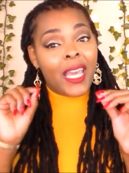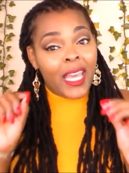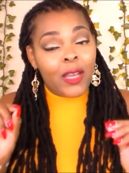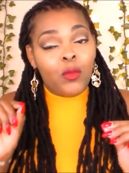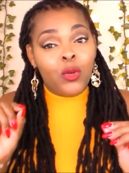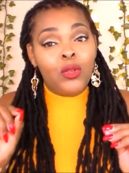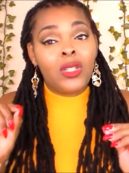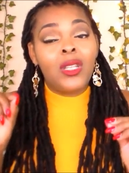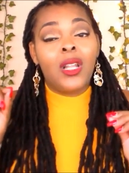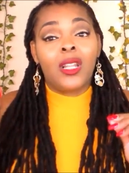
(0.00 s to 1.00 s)

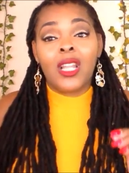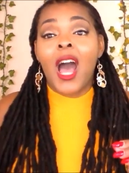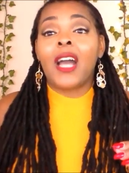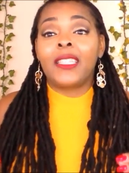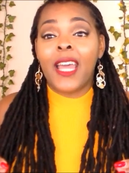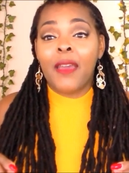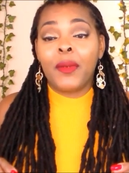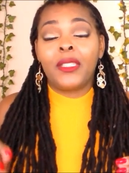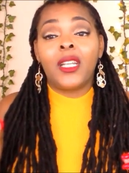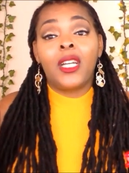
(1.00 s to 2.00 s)
equals lock
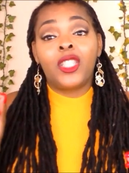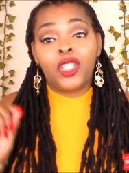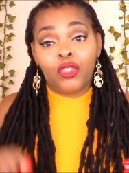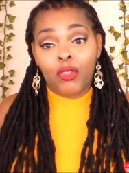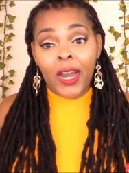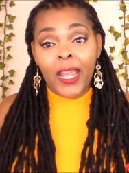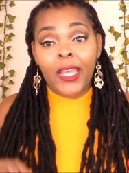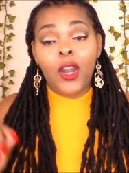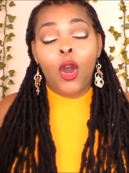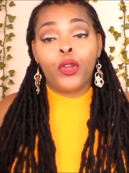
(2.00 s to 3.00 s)
damage,
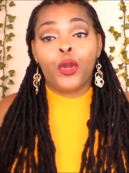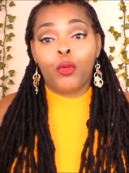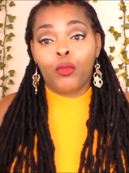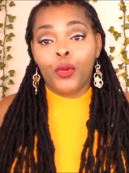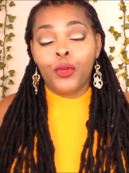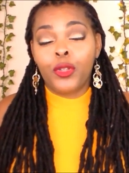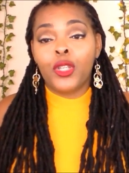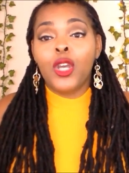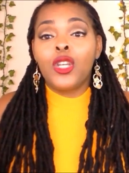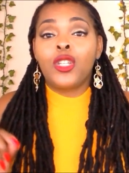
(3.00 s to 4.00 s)
strain on your
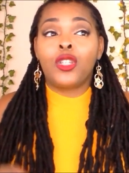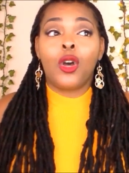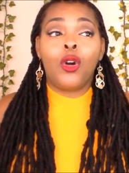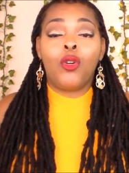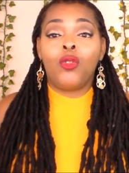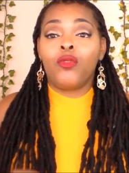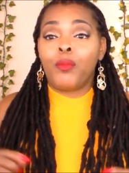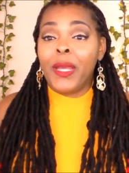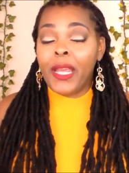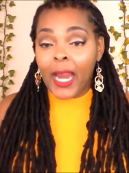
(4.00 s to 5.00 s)
roots. So
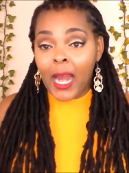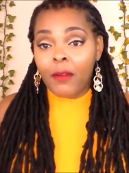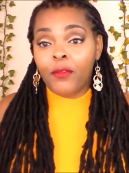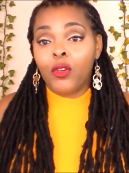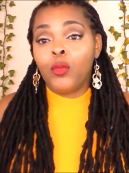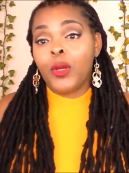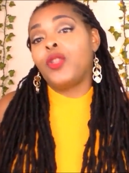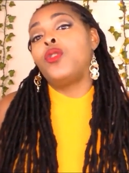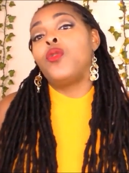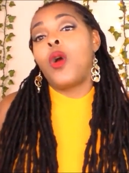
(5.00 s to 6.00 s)
be careful
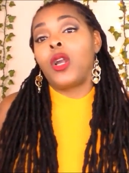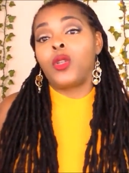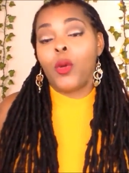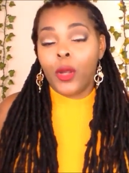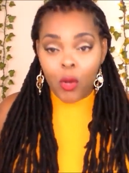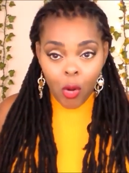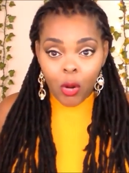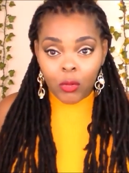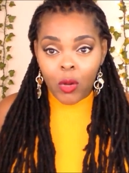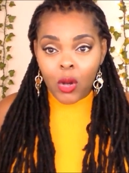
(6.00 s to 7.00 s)
when you are doing
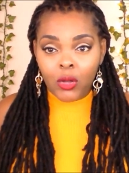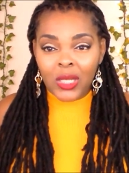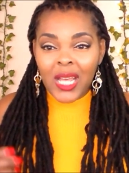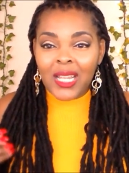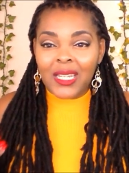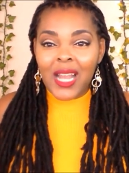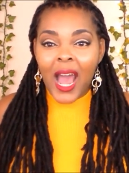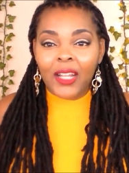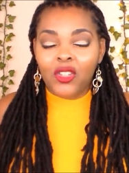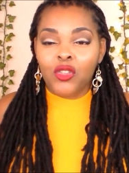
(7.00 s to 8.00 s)
cornrows
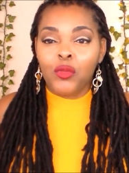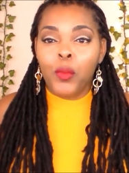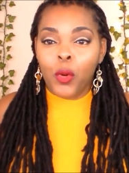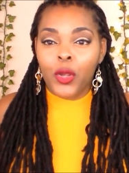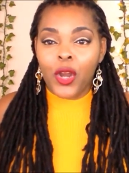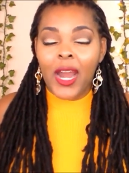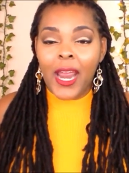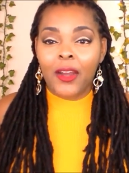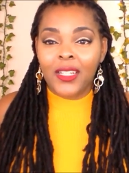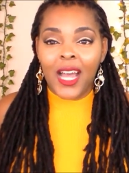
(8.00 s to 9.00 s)
not to pull your
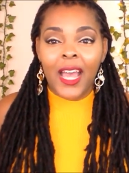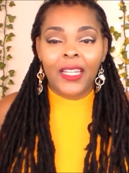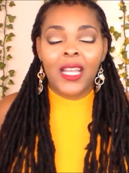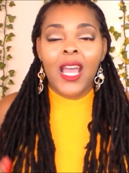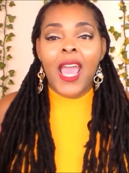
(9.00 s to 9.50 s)
hair tight.